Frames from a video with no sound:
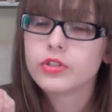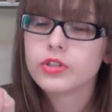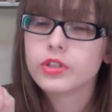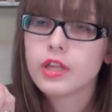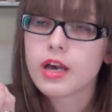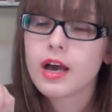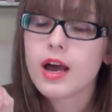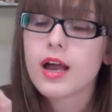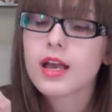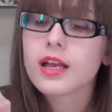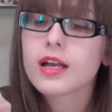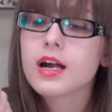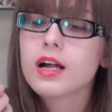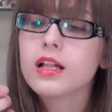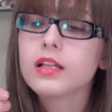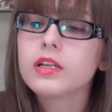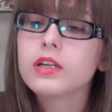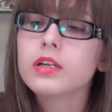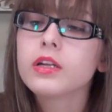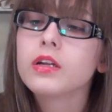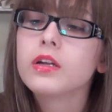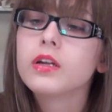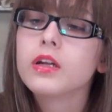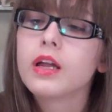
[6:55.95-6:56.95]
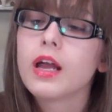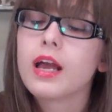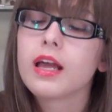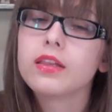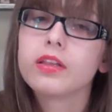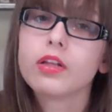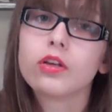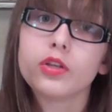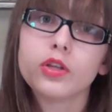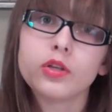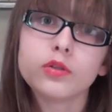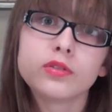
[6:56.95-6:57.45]
to the eye color
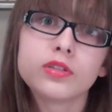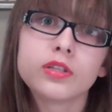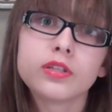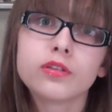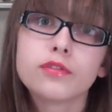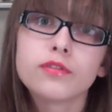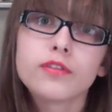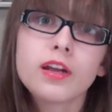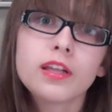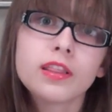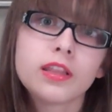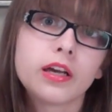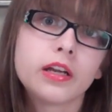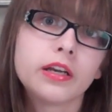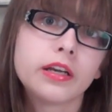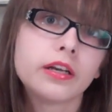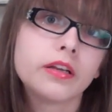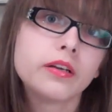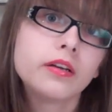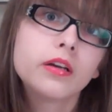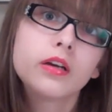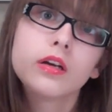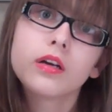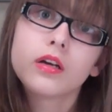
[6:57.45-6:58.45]
and they'll use it to fine line it.